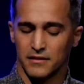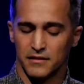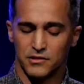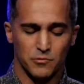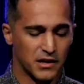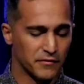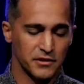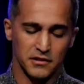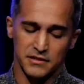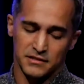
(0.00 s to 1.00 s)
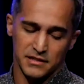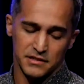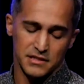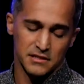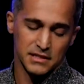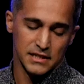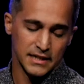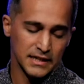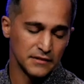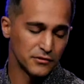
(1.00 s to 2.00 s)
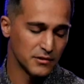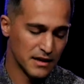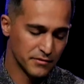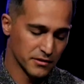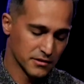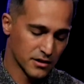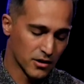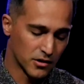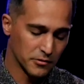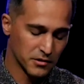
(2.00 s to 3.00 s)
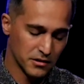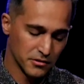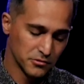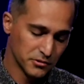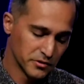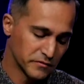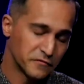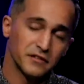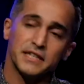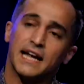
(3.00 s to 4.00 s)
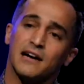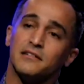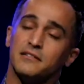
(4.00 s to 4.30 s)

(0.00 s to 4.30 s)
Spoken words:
So whatever your decision is tonight, if you have your card with you, you can fill that out.